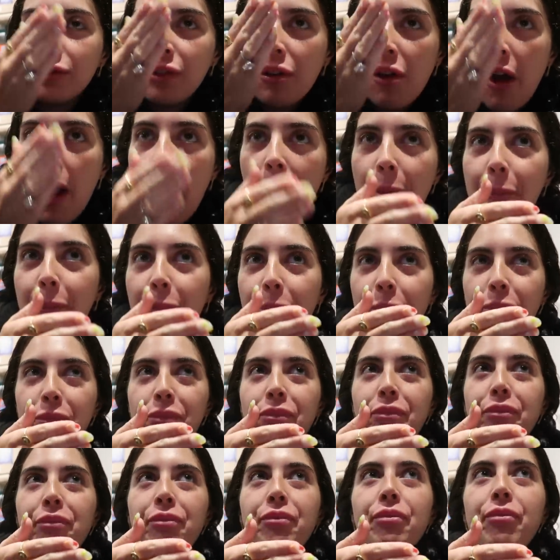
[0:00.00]
right.
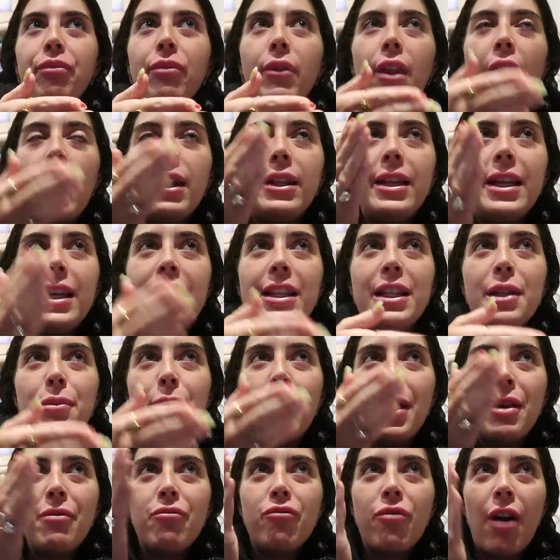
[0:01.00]
I need to
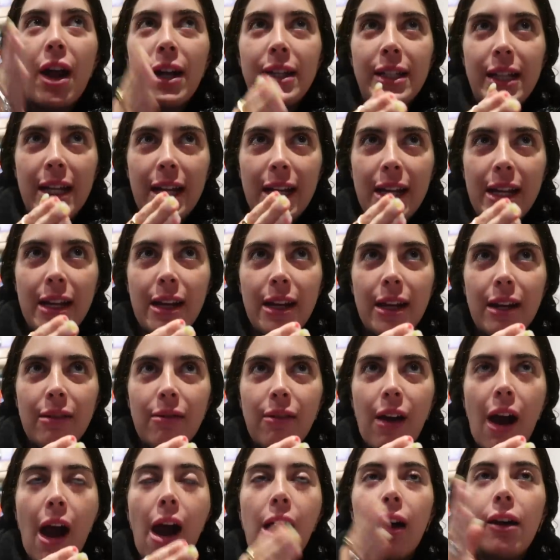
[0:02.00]
be ready,
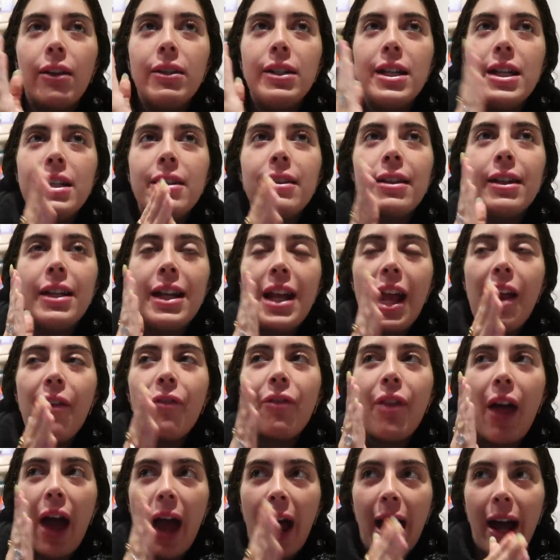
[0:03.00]
but I need to
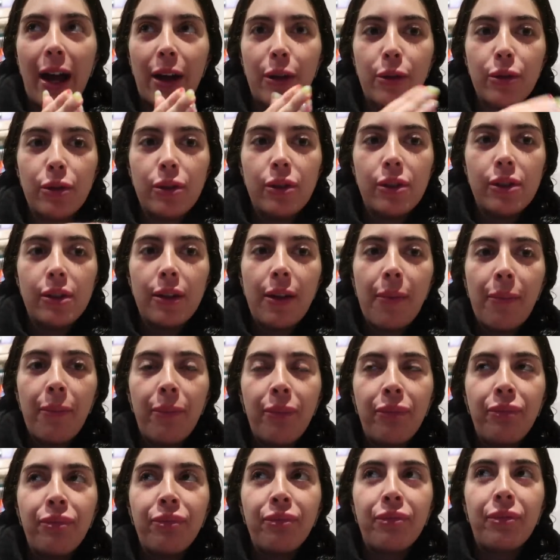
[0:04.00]
leave the house
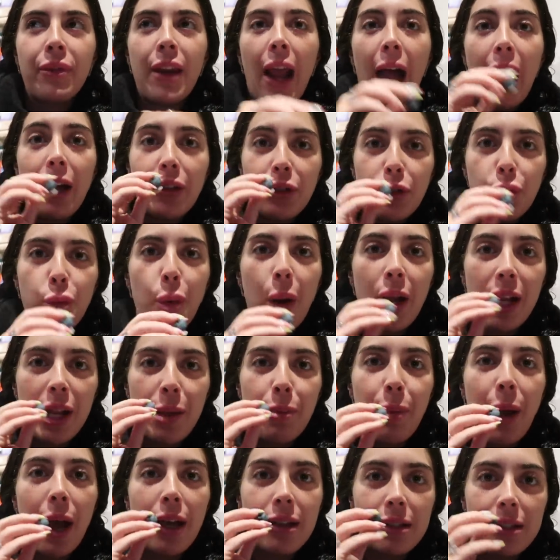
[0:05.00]
at
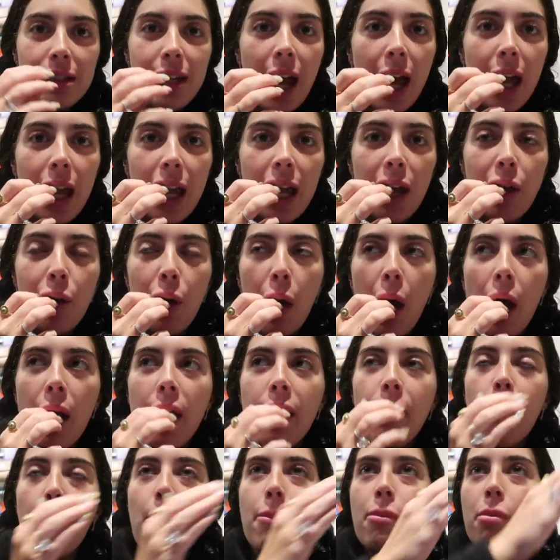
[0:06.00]
8:20,
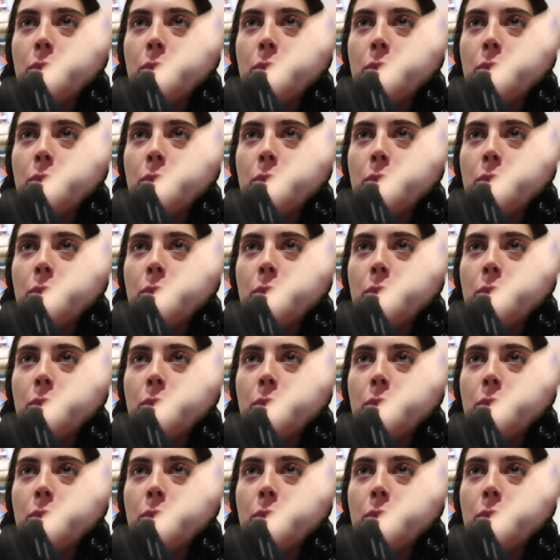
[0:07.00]
right?